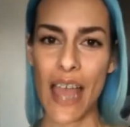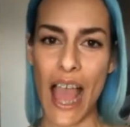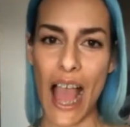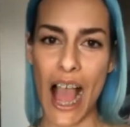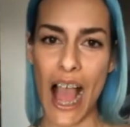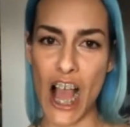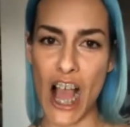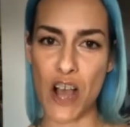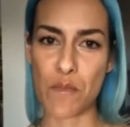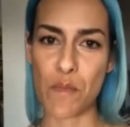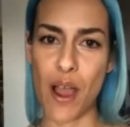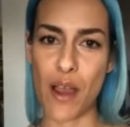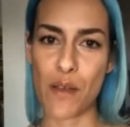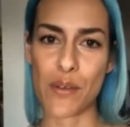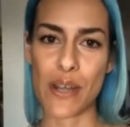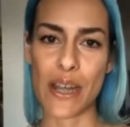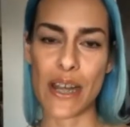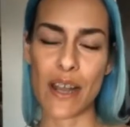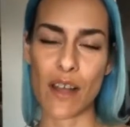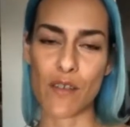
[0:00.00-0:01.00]
I
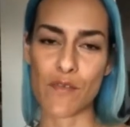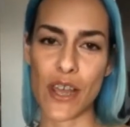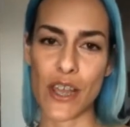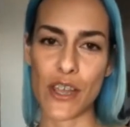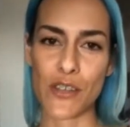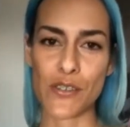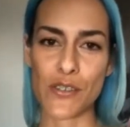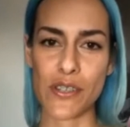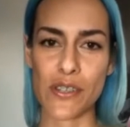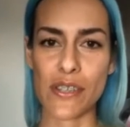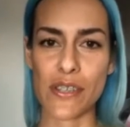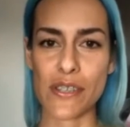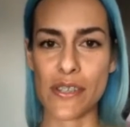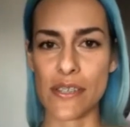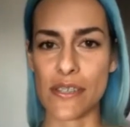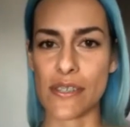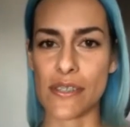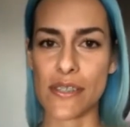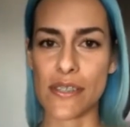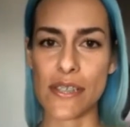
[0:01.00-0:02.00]
really loved how you did
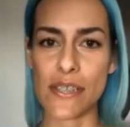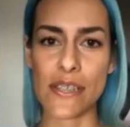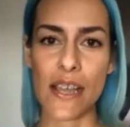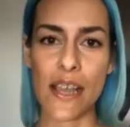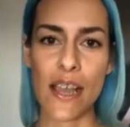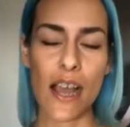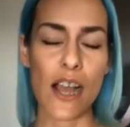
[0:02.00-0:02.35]
this and this.